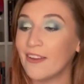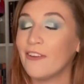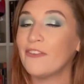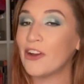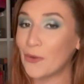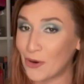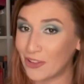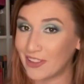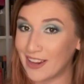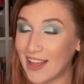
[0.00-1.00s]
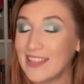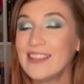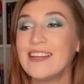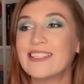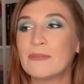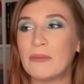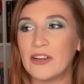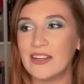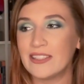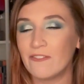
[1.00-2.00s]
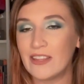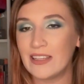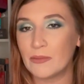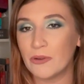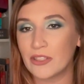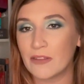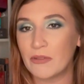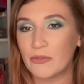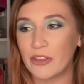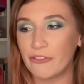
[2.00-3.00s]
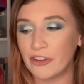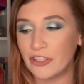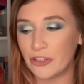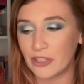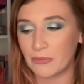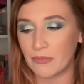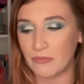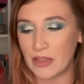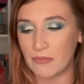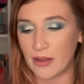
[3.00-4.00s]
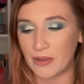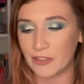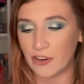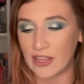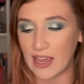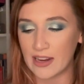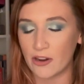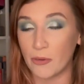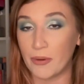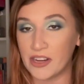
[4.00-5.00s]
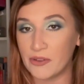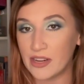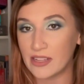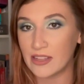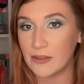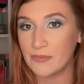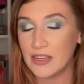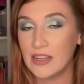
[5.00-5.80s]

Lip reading: Very worth it. I think the experience of these books have been really fun too, because me and my best friend Katie are buddy reading them.